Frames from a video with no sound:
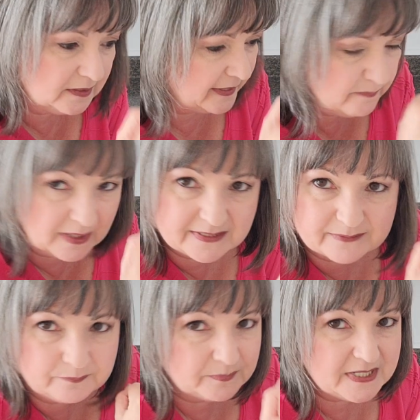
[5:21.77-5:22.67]
Give my
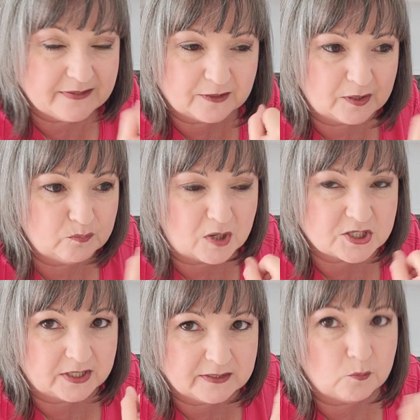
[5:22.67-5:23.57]
teeth a good
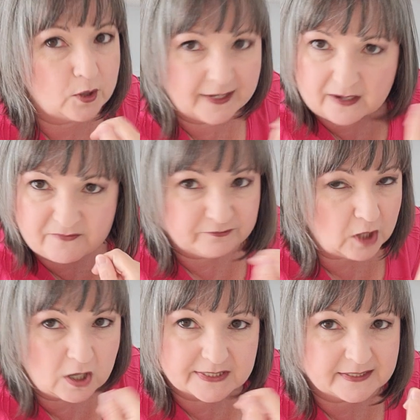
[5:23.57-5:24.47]
brushing in the morning, and I
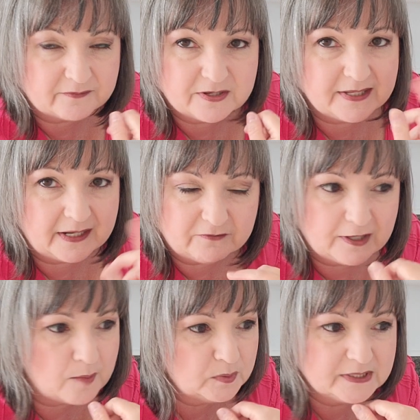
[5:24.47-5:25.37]
floss and everything every
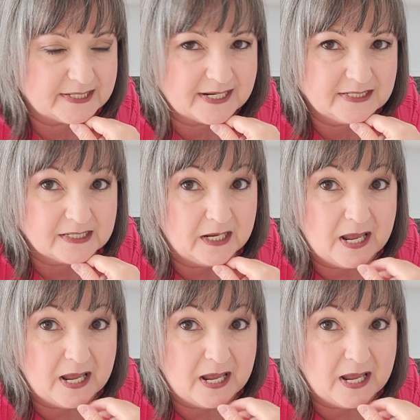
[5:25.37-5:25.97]
couple of days,